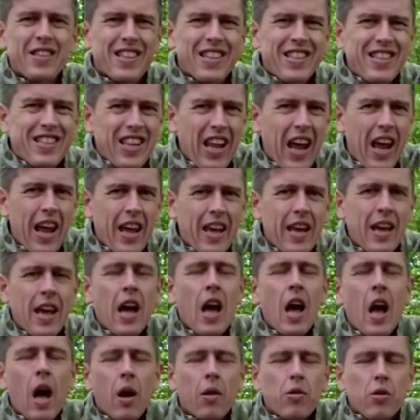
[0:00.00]
Today,
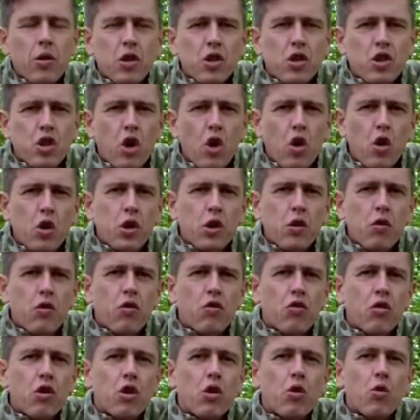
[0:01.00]
I'm going to talk you
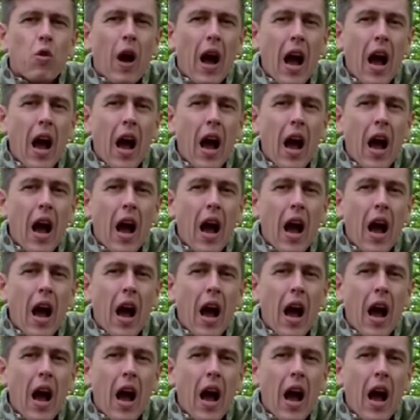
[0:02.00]
through